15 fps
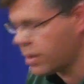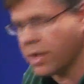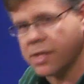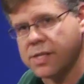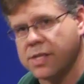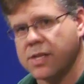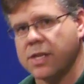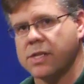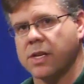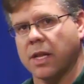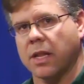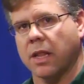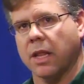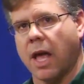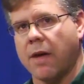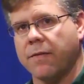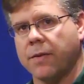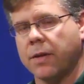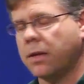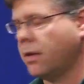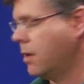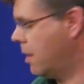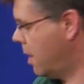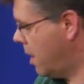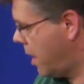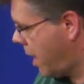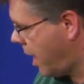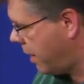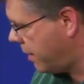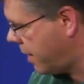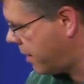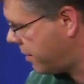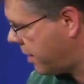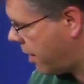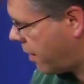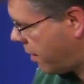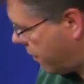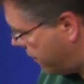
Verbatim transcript: consistent level and that they're